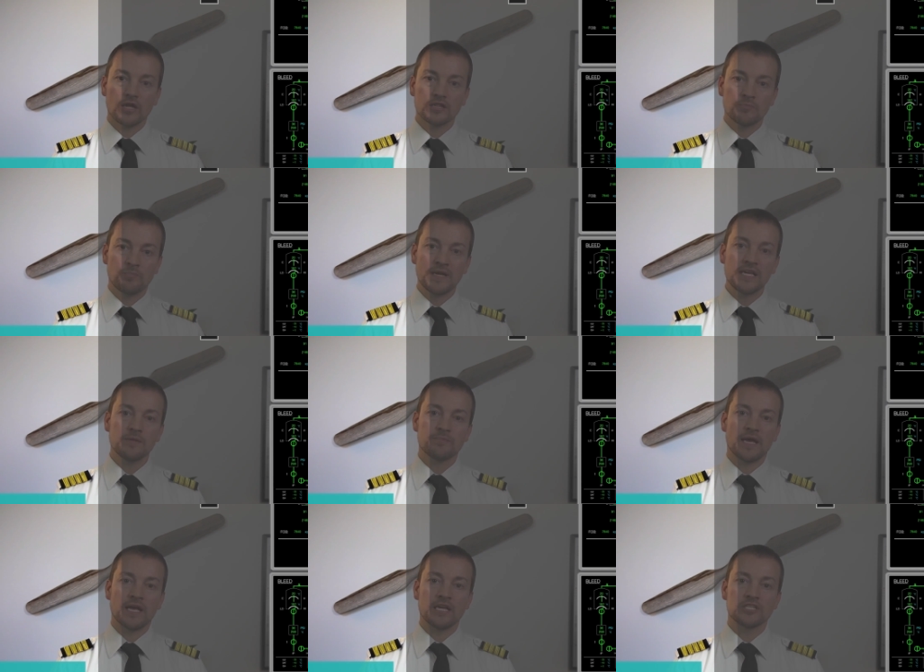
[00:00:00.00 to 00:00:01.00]
On the
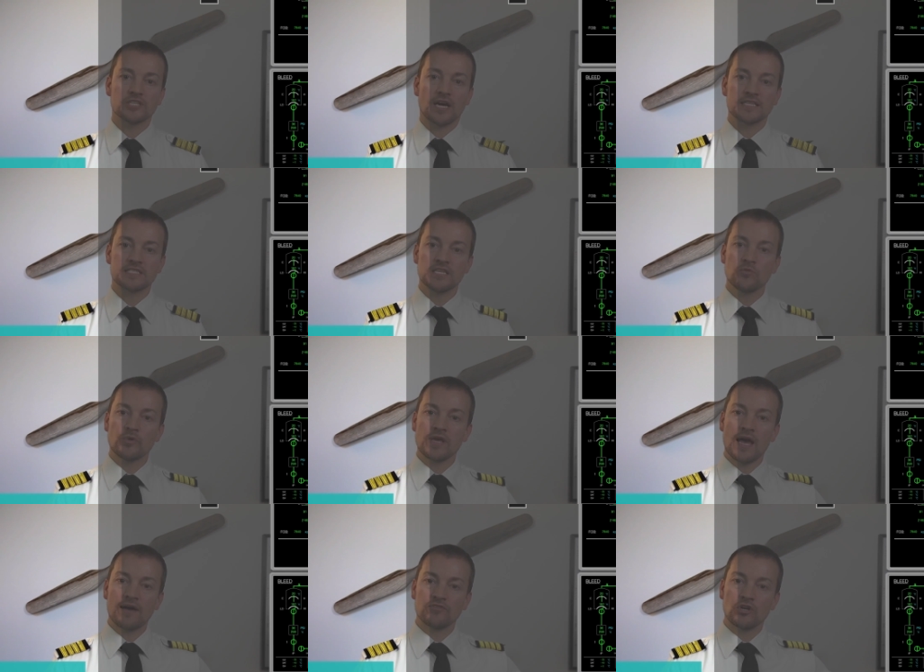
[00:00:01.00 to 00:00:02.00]
bleed page, I see
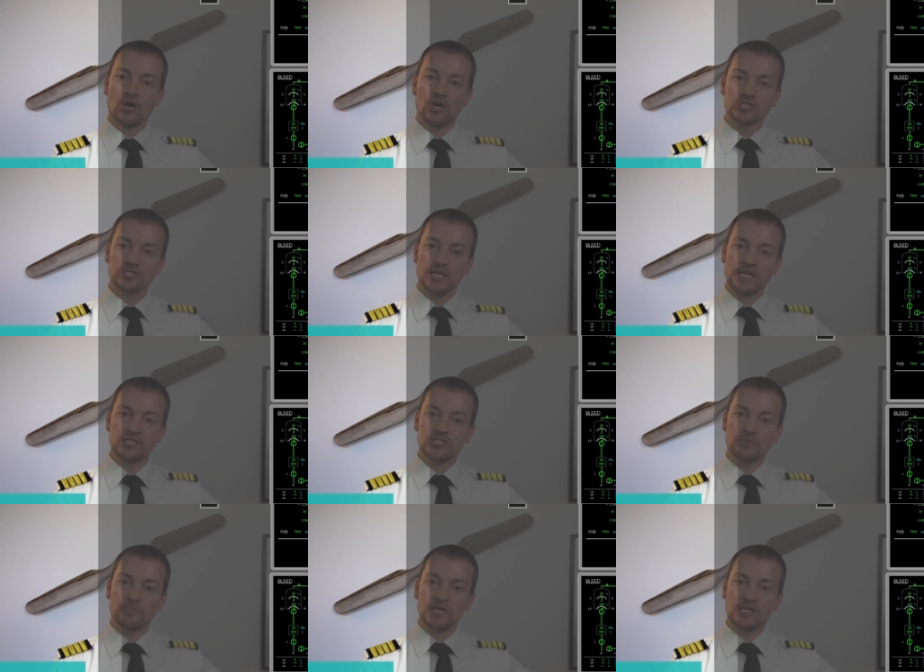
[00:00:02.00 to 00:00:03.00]
we have lost
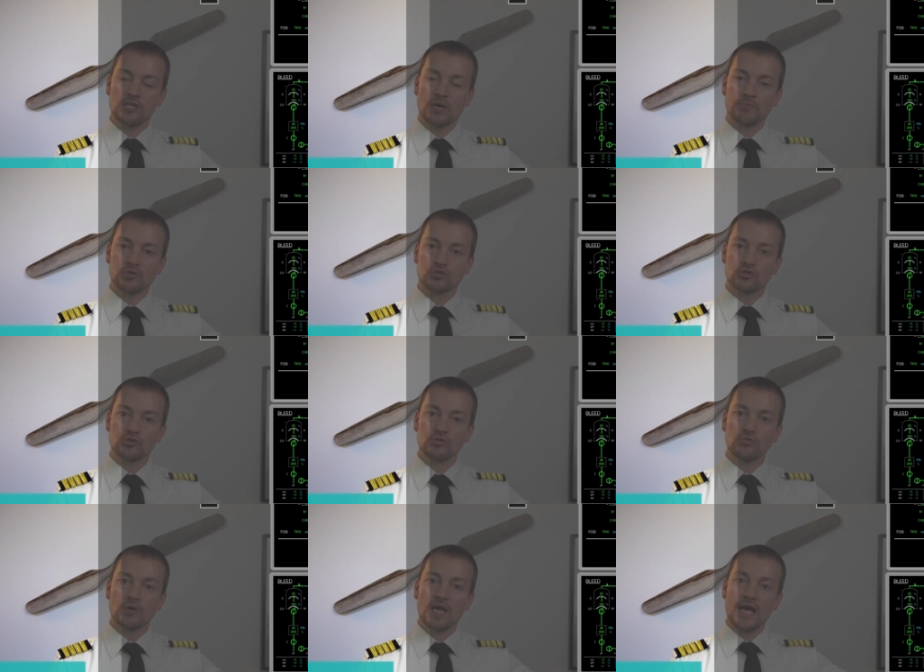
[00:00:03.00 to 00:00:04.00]
engine bleed number
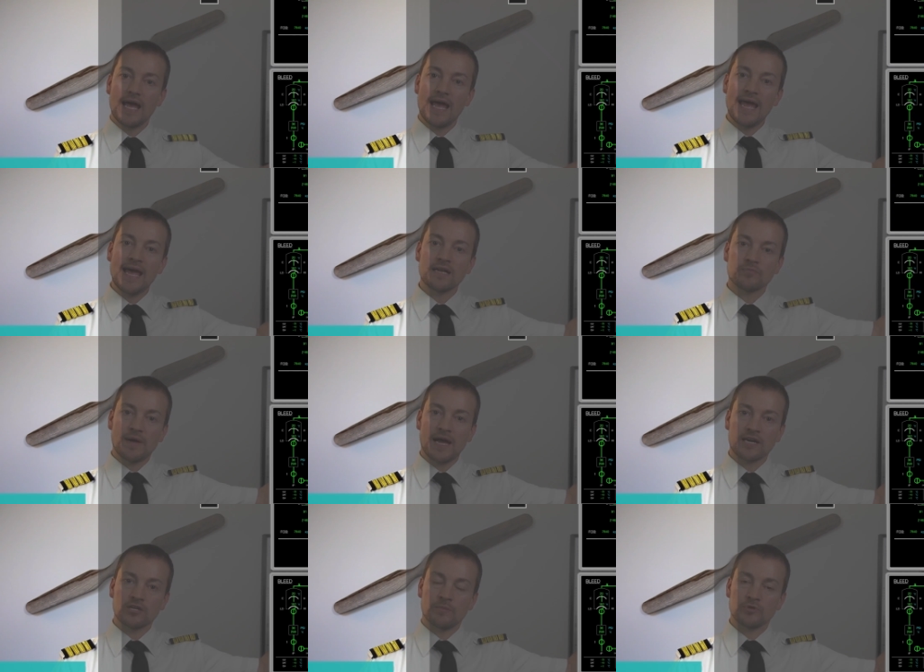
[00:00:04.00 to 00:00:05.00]
two and
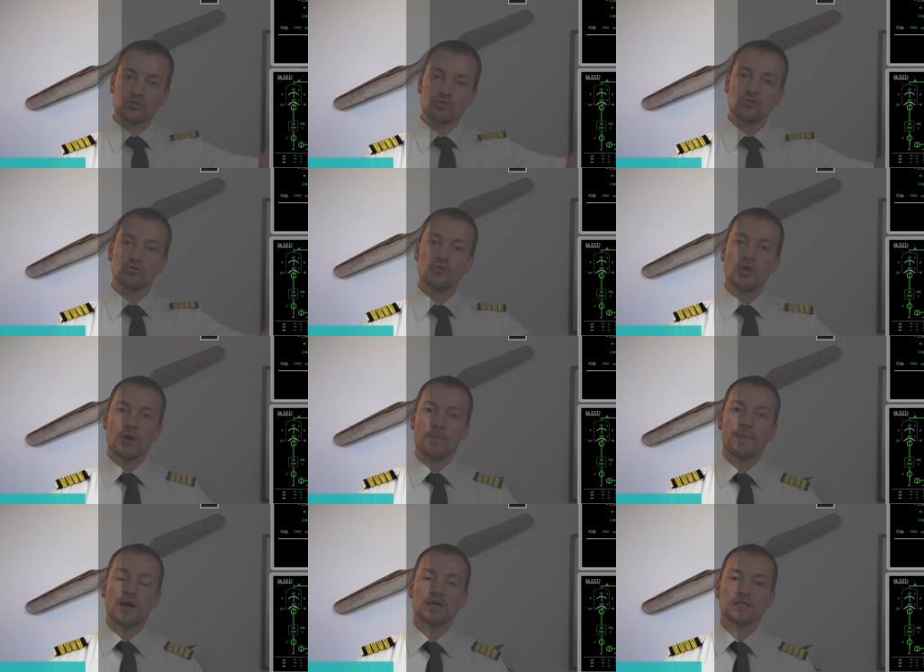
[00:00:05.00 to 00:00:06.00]
pack number two,
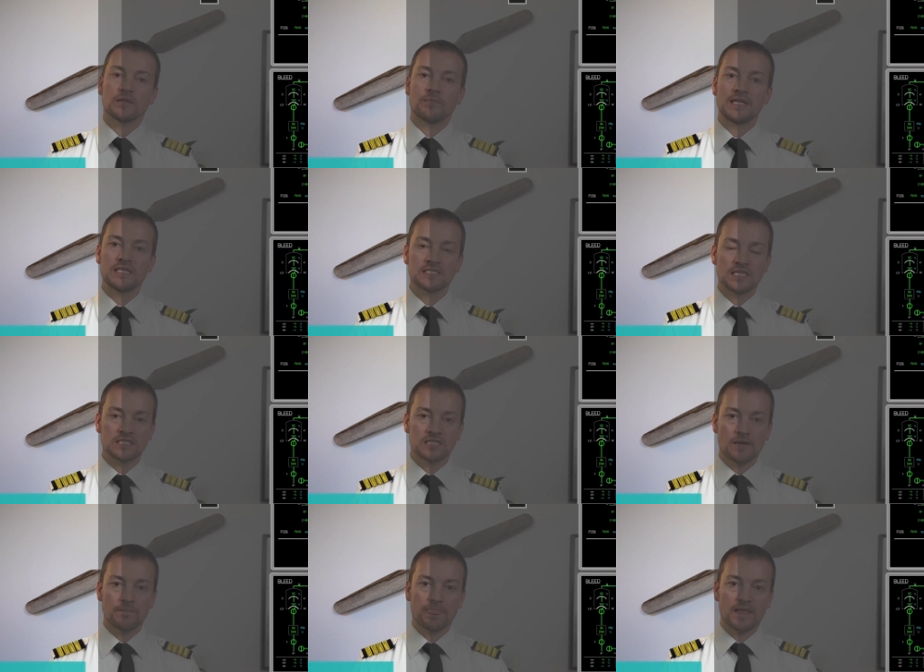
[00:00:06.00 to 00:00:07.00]
but the bleed
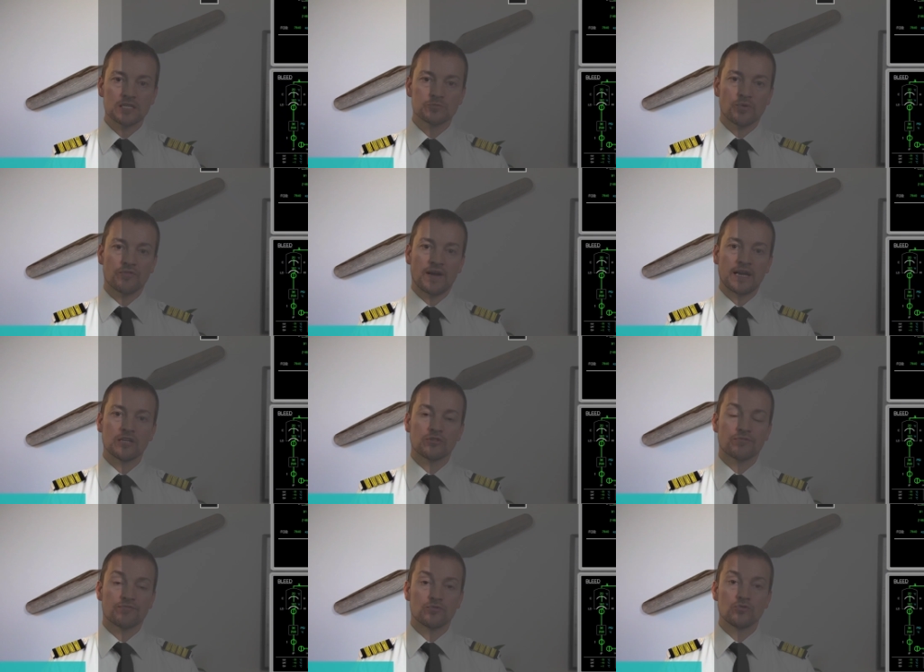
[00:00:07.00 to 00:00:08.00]
system is
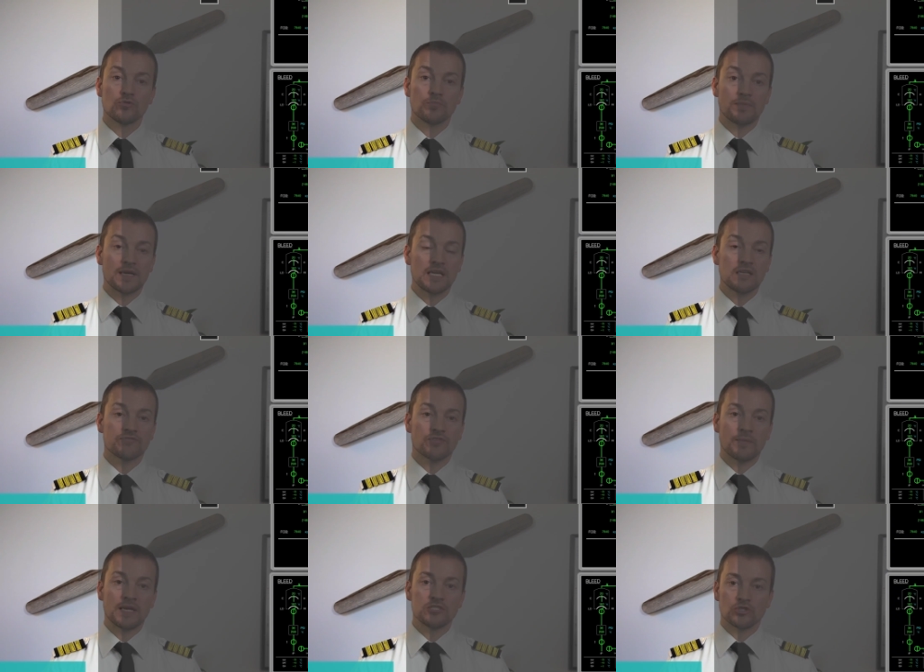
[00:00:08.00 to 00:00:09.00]
provided through bleed
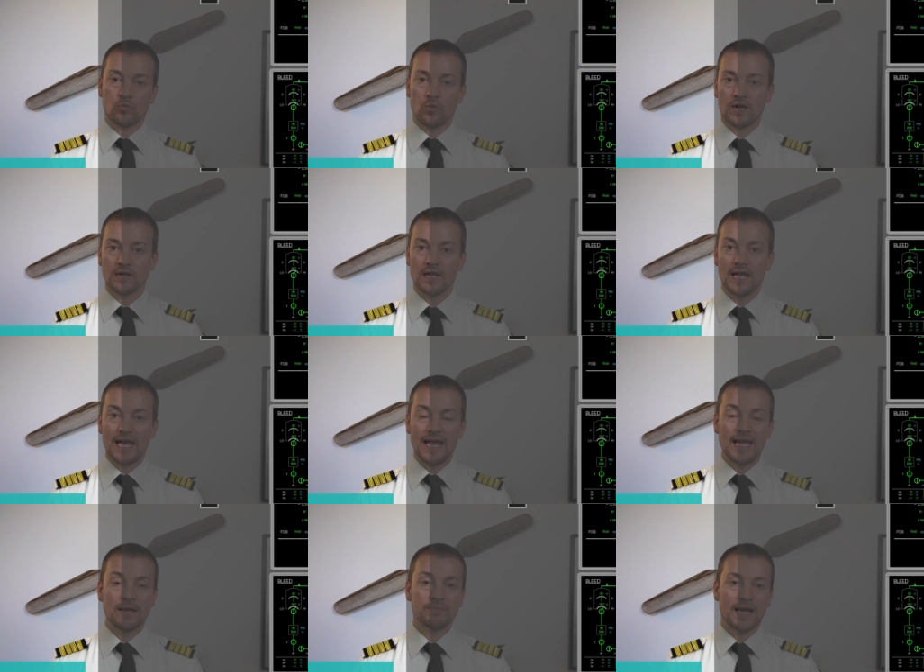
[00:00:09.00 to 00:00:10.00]
from engine one
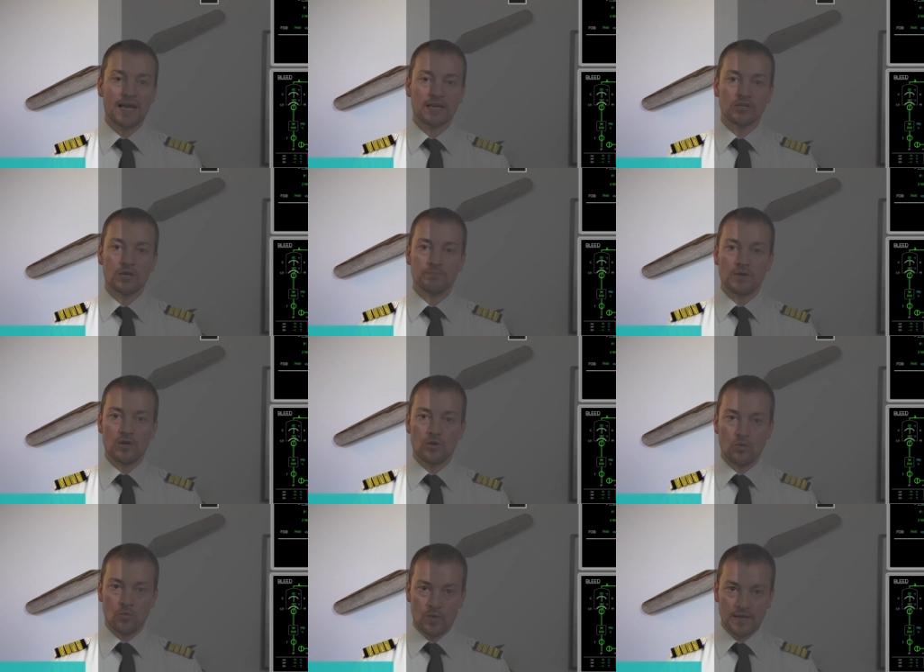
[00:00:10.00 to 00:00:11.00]
and pack number
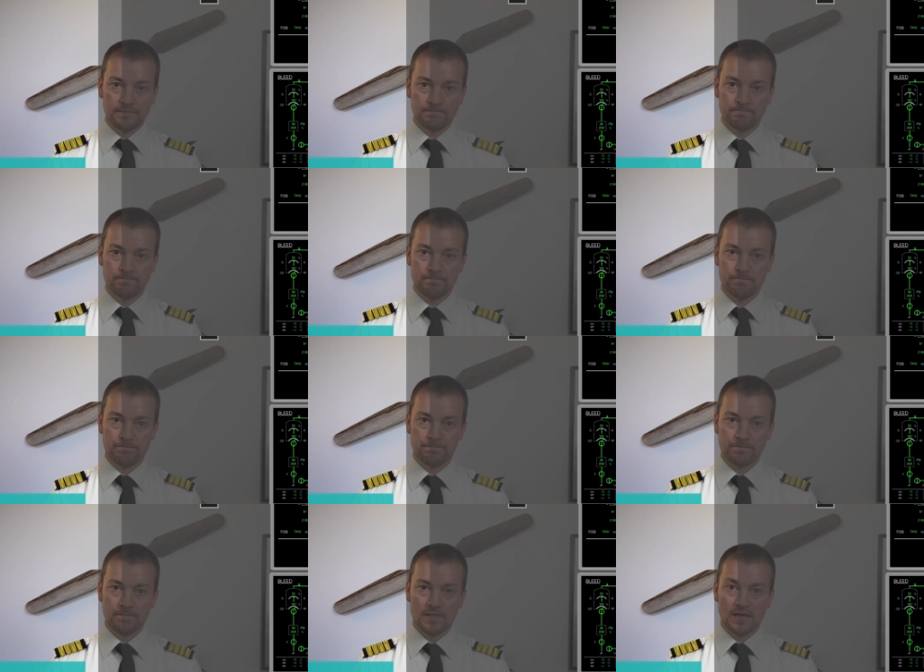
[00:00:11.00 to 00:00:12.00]
one.
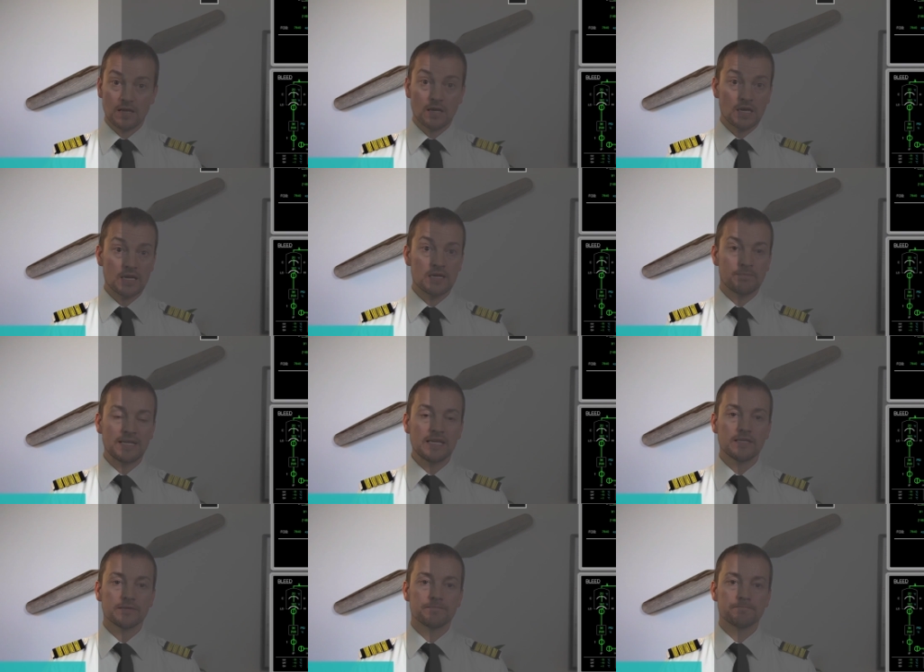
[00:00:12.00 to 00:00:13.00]
Clear
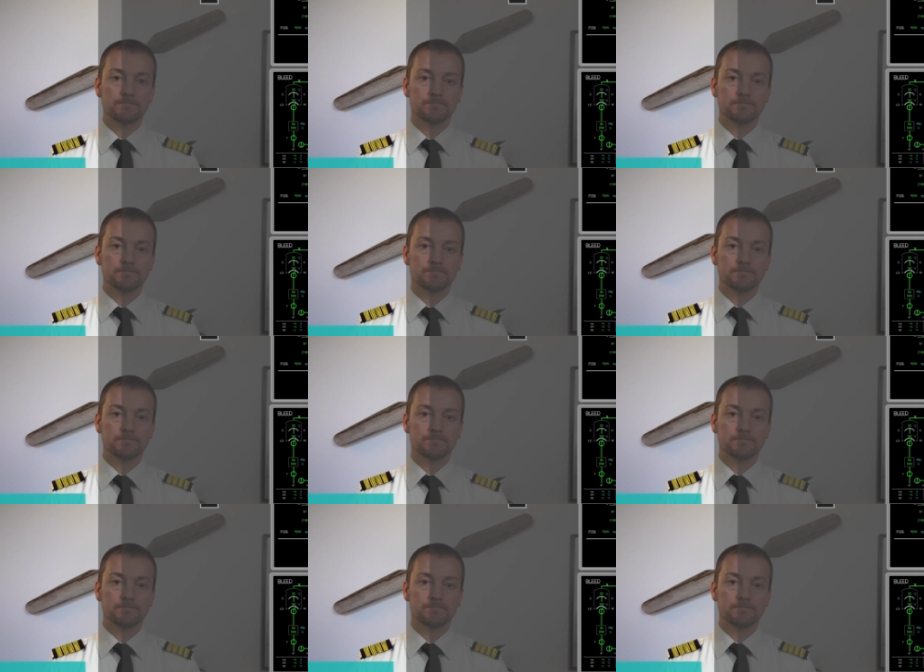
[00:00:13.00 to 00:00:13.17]
bleed.